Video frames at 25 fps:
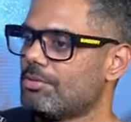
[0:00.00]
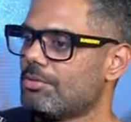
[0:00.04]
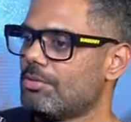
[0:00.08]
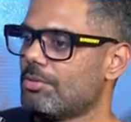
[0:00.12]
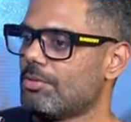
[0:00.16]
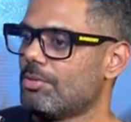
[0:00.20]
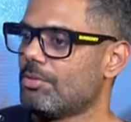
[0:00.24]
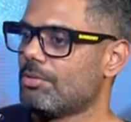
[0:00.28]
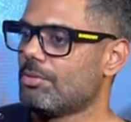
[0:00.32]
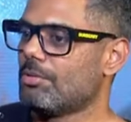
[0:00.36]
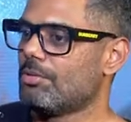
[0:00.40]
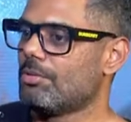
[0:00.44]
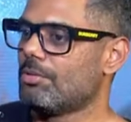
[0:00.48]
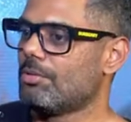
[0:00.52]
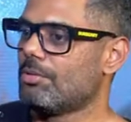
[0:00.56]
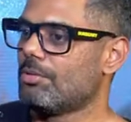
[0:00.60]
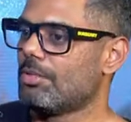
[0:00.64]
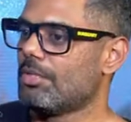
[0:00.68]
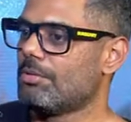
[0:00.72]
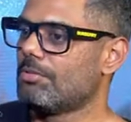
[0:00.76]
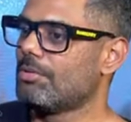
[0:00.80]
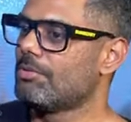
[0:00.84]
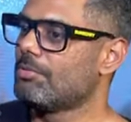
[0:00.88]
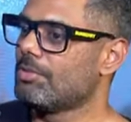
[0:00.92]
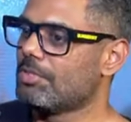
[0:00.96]
So
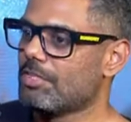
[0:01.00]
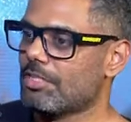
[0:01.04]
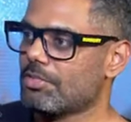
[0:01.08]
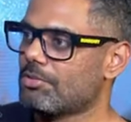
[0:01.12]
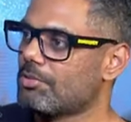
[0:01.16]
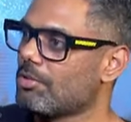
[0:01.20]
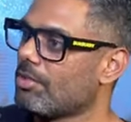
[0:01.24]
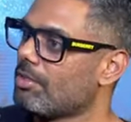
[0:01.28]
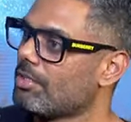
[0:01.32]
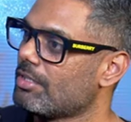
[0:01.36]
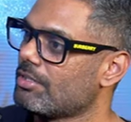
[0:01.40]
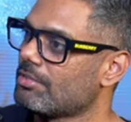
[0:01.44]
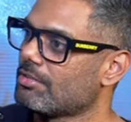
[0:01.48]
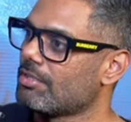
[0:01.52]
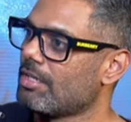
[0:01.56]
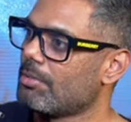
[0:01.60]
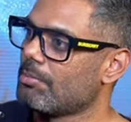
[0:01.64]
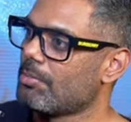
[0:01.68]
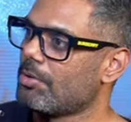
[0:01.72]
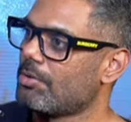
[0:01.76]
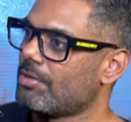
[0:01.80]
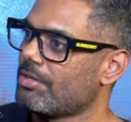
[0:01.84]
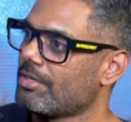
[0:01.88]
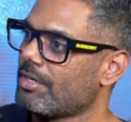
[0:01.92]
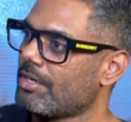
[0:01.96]
even Vijay's song has
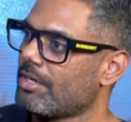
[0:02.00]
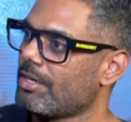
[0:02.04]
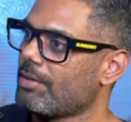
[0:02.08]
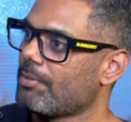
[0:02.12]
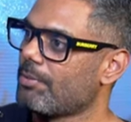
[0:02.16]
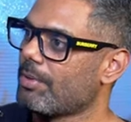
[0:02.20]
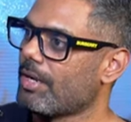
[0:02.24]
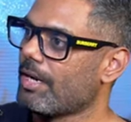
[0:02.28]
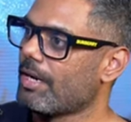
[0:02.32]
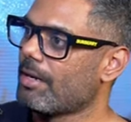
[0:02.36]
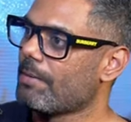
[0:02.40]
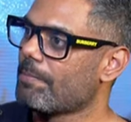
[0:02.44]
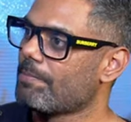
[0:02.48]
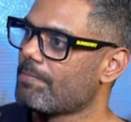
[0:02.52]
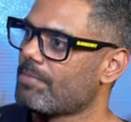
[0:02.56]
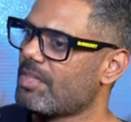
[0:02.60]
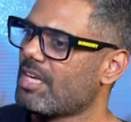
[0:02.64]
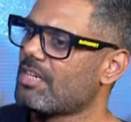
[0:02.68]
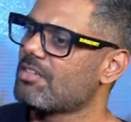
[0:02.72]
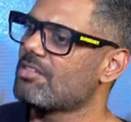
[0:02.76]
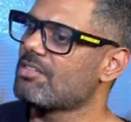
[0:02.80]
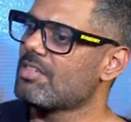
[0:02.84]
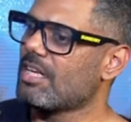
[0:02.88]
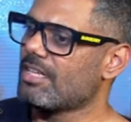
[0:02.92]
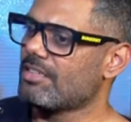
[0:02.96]
come out really well.
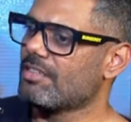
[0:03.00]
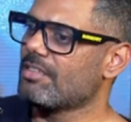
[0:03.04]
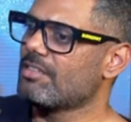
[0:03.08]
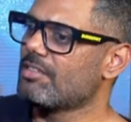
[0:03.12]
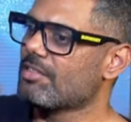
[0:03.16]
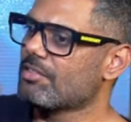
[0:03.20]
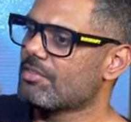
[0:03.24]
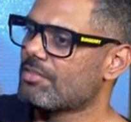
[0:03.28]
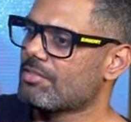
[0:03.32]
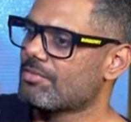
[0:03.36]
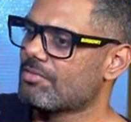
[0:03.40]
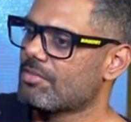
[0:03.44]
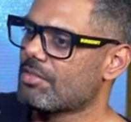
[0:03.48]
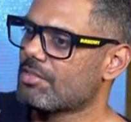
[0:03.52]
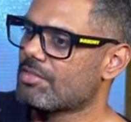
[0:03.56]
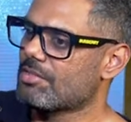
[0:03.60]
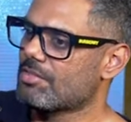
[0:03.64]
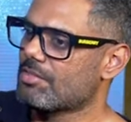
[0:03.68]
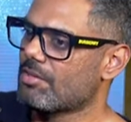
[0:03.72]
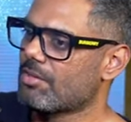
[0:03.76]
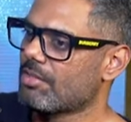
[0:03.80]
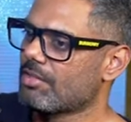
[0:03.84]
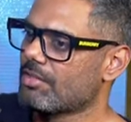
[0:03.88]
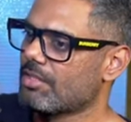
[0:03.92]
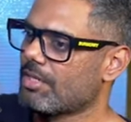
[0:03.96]
That is, I think that's the
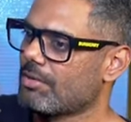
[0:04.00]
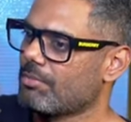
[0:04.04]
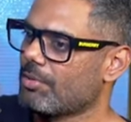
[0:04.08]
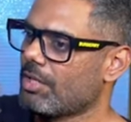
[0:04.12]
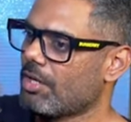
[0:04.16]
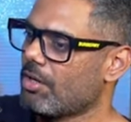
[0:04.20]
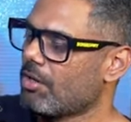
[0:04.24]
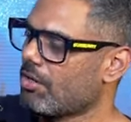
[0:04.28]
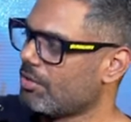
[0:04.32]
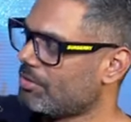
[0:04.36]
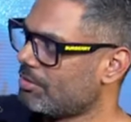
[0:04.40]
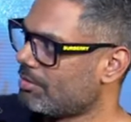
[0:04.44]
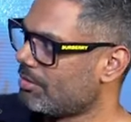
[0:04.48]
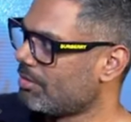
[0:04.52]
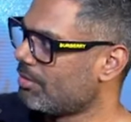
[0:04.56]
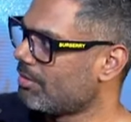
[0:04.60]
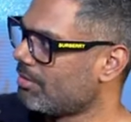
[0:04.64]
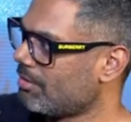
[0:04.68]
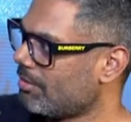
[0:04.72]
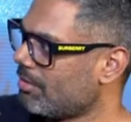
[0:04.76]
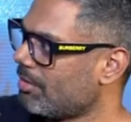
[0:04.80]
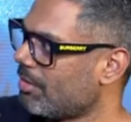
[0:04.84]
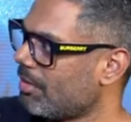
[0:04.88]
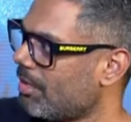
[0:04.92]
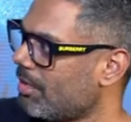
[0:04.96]
first song that we launched,
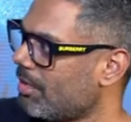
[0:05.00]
